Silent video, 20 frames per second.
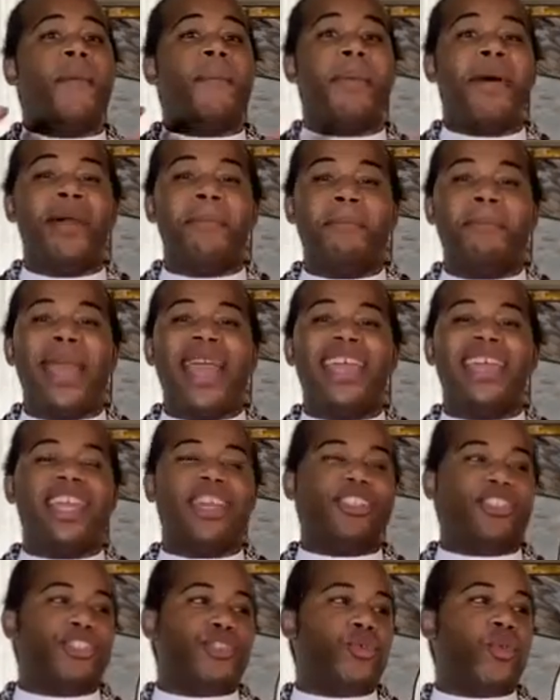but
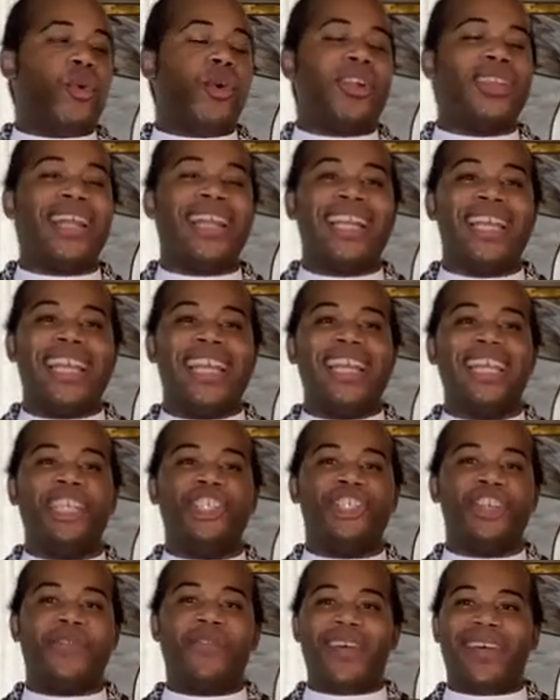making sure that
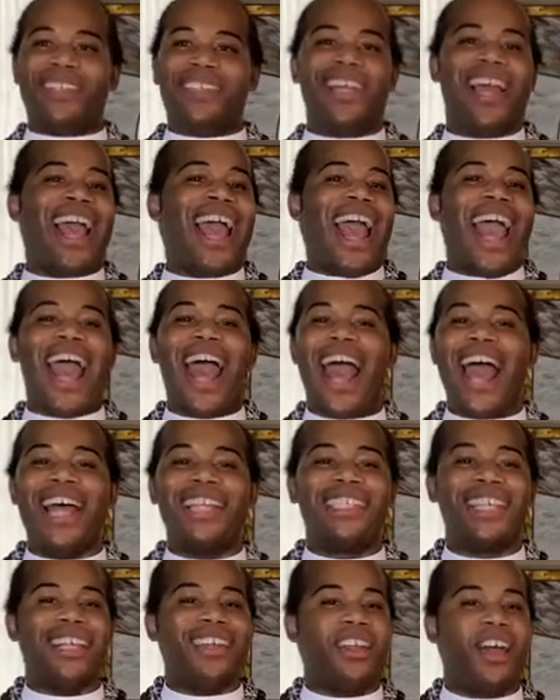each of us
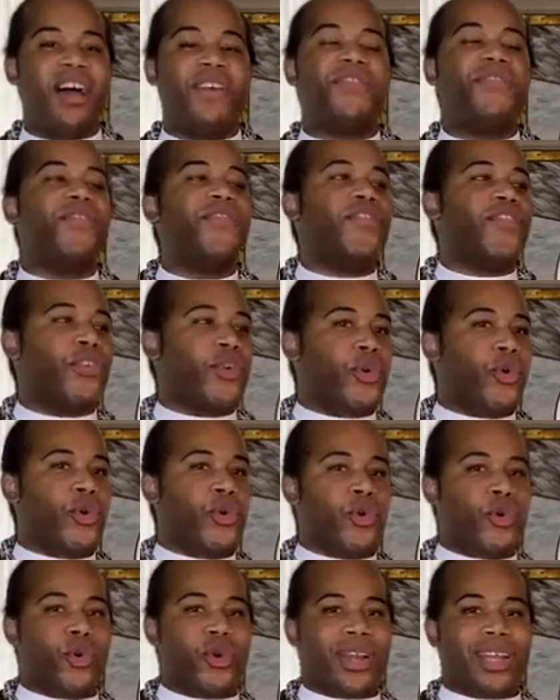has enough
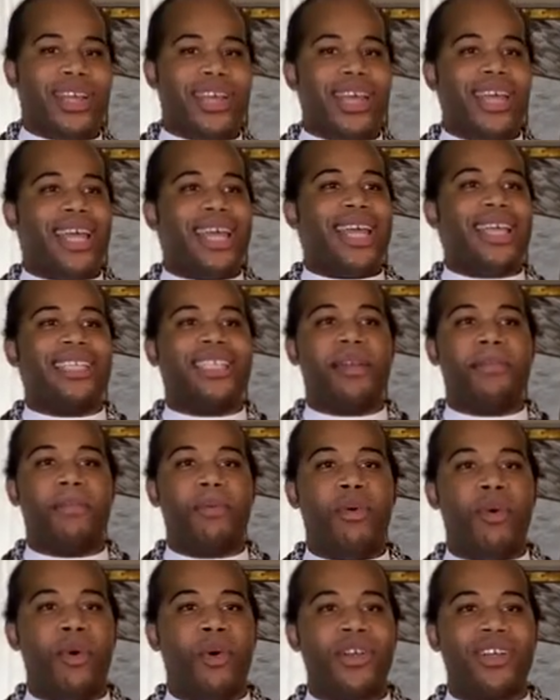food is
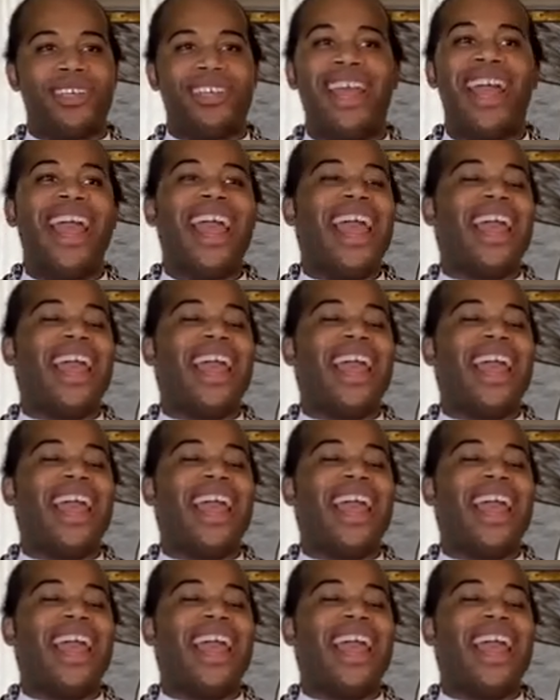important.